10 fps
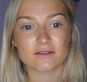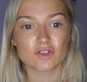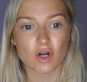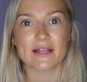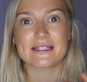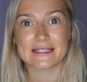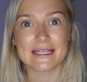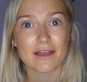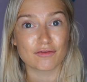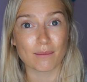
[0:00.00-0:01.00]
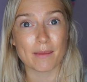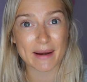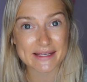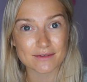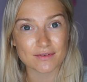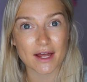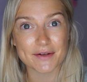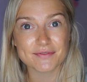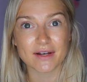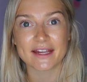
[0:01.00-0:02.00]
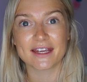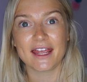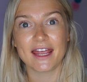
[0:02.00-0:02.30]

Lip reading: try to see it from a place of love, like,